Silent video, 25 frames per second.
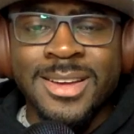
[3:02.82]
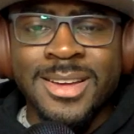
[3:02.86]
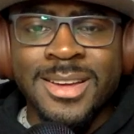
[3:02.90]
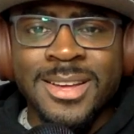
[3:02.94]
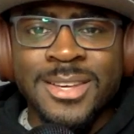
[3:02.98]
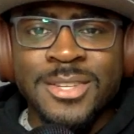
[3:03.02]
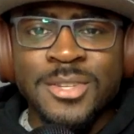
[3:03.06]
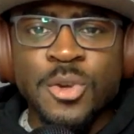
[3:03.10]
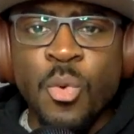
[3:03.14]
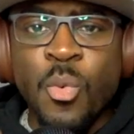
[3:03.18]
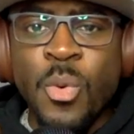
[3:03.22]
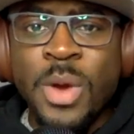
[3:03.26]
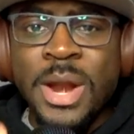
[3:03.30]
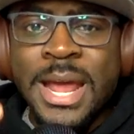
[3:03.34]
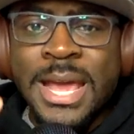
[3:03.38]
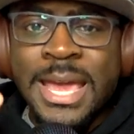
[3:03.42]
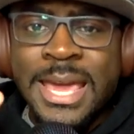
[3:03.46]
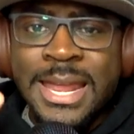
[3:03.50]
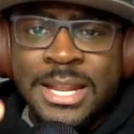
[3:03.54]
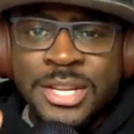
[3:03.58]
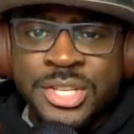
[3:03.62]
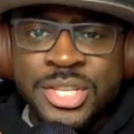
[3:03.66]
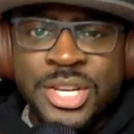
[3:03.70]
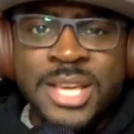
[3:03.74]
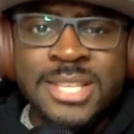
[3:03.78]
So when I
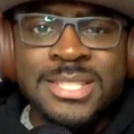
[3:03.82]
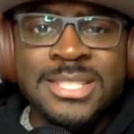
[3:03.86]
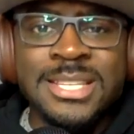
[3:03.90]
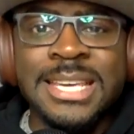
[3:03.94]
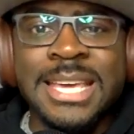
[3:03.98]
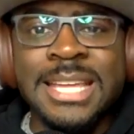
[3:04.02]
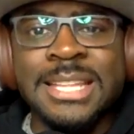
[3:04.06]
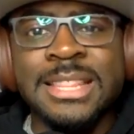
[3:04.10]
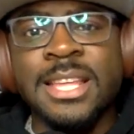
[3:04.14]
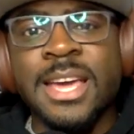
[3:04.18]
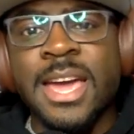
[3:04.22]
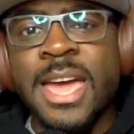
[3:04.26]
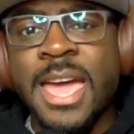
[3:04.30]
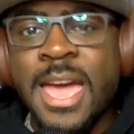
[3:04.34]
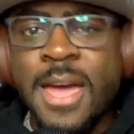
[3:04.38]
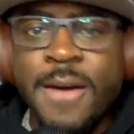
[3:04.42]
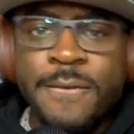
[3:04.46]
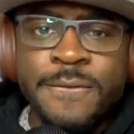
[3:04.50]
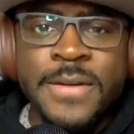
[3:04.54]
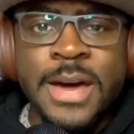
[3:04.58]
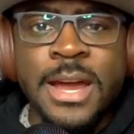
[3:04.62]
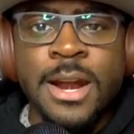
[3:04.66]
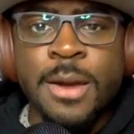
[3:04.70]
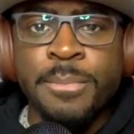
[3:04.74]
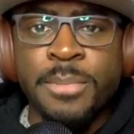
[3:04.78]
get a chance to get the
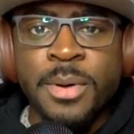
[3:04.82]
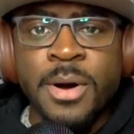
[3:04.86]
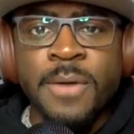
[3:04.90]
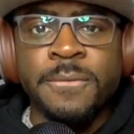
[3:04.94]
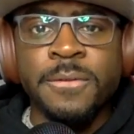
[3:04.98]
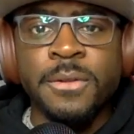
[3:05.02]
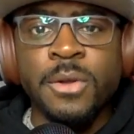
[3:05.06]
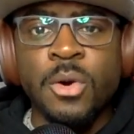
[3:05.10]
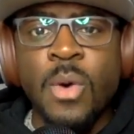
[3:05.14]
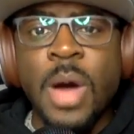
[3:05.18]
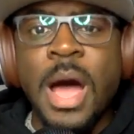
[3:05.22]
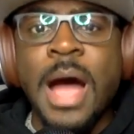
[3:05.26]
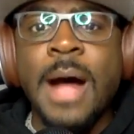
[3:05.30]
F out of Buffalo,